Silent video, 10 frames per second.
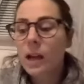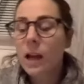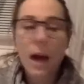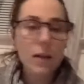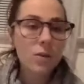I
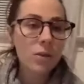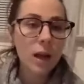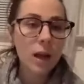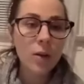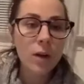asked her
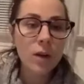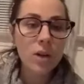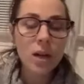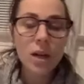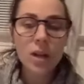that
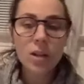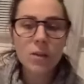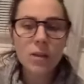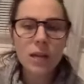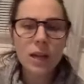question and she
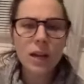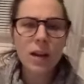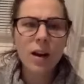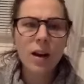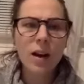was like,
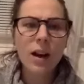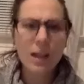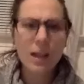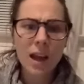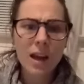heck
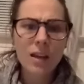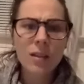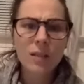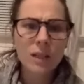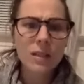yeah,
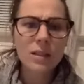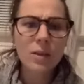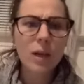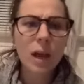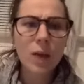let's do
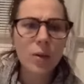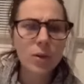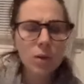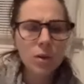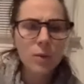it. I want
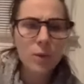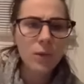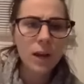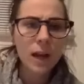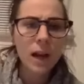the
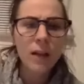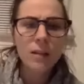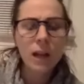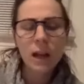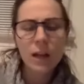ThermoFight X.
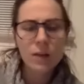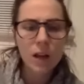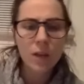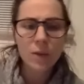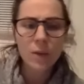Like, I've seen
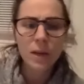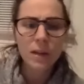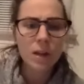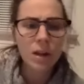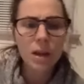everybody
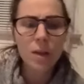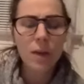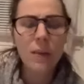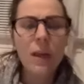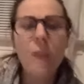talking
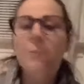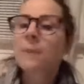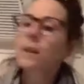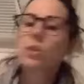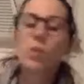about that.
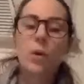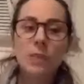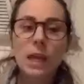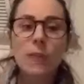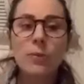So I
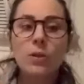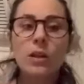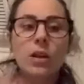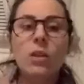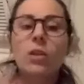was able to
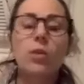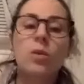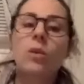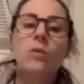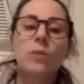get her to
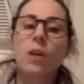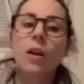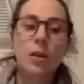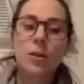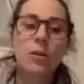order for
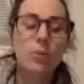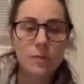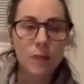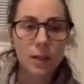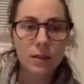another 3
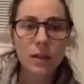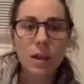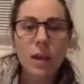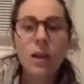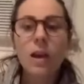months.
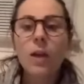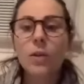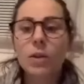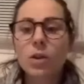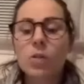
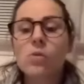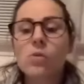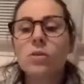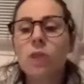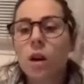When
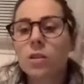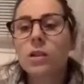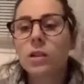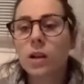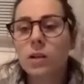you talk to
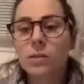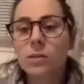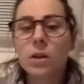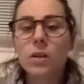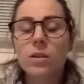your
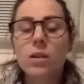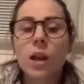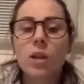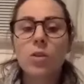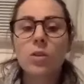customers
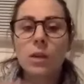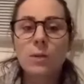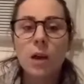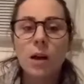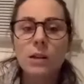and you
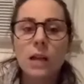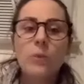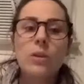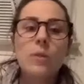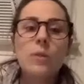keep contact
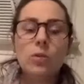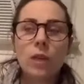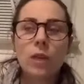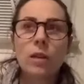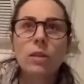with them and you
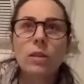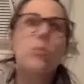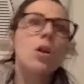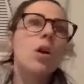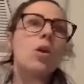let
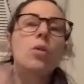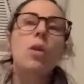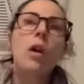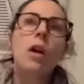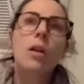them know
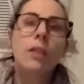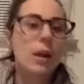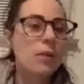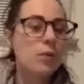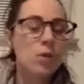like
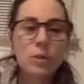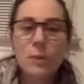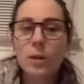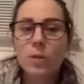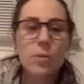of new
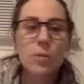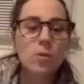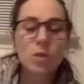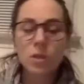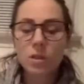special
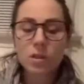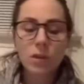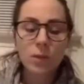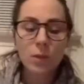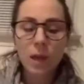promotions and
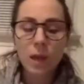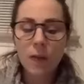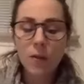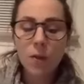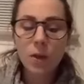stuff that we
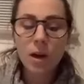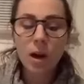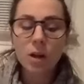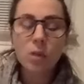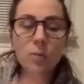have going
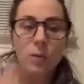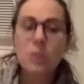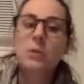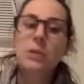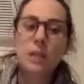on, you build
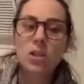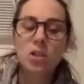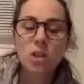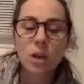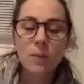a
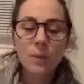relationship.